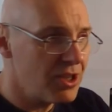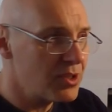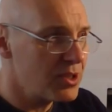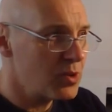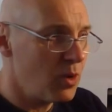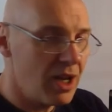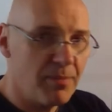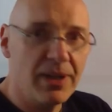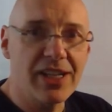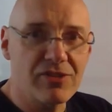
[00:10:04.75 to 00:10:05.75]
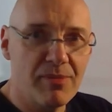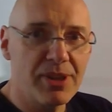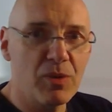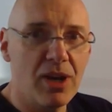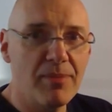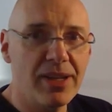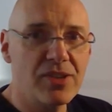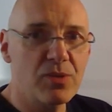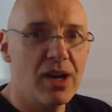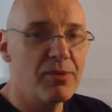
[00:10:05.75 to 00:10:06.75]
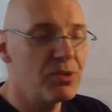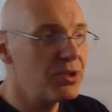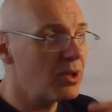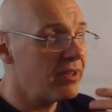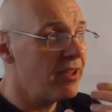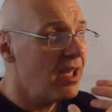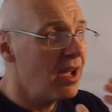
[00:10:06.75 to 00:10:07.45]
into his quiet place. Remember the quiet place choir with all your kind of